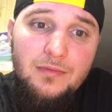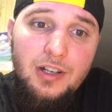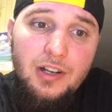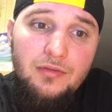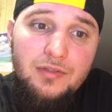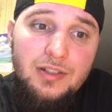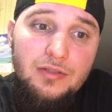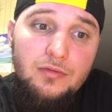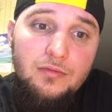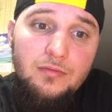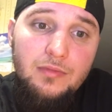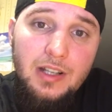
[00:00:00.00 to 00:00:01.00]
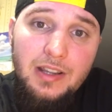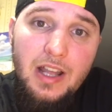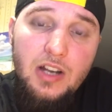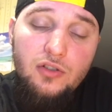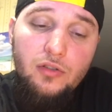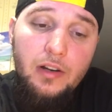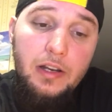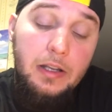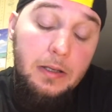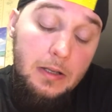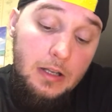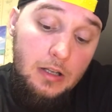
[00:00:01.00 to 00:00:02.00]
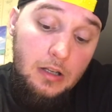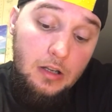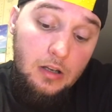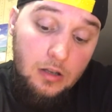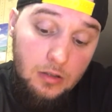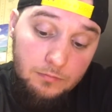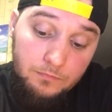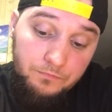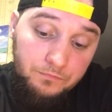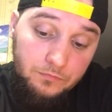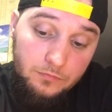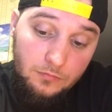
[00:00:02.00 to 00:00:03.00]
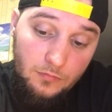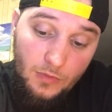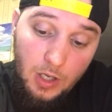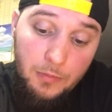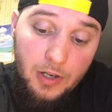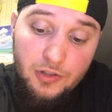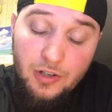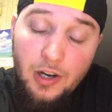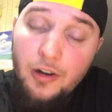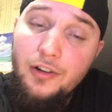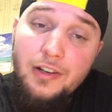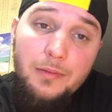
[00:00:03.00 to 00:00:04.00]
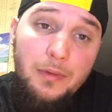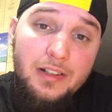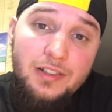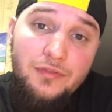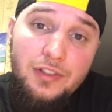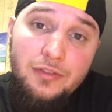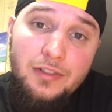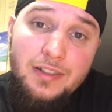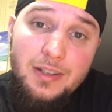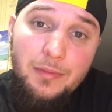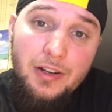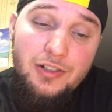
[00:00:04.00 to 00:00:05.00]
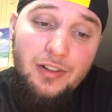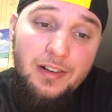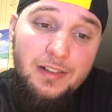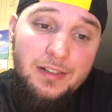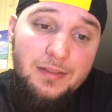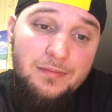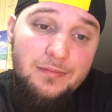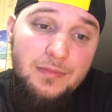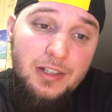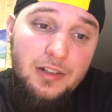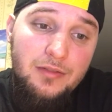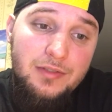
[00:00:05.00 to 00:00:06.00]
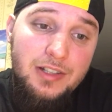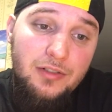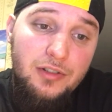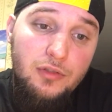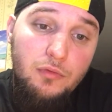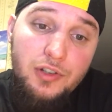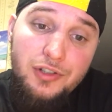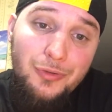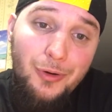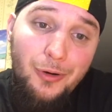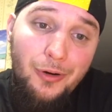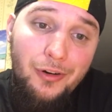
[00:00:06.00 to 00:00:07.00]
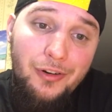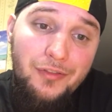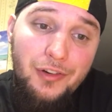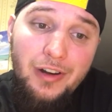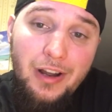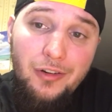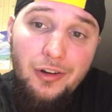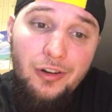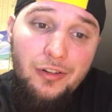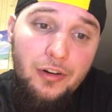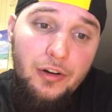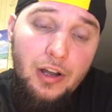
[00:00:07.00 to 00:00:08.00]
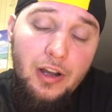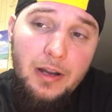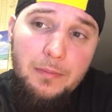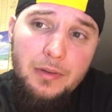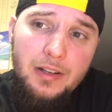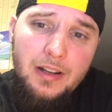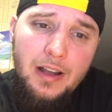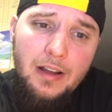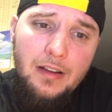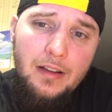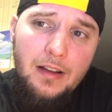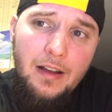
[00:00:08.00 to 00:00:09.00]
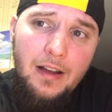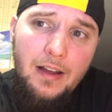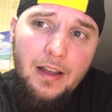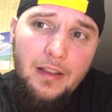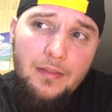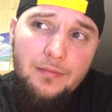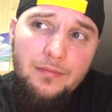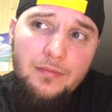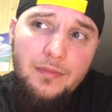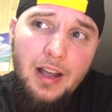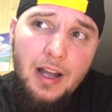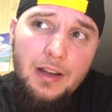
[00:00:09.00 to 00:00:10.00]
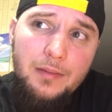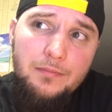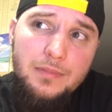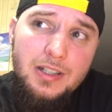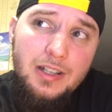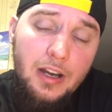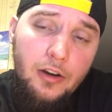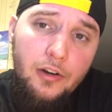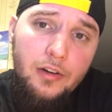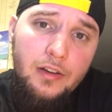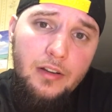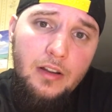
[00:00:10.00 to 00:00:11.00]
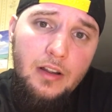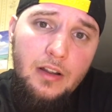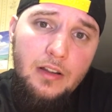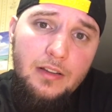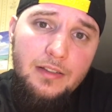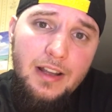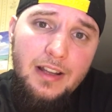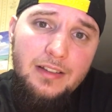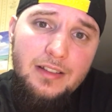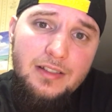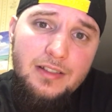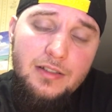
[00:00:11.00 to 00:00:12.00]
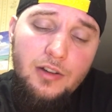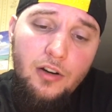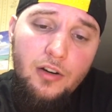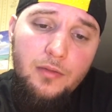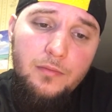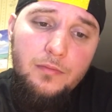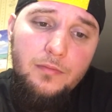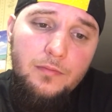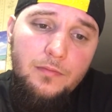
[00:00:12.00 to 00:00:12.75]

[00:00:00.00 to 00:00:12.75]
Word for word: you know, to get that drink. Um, I'm not trying to hurt anybody's feelings. I'm not trying to, you know, tell you what you are, if you're an alcoholic or not, but uh, I, I'm scared that this term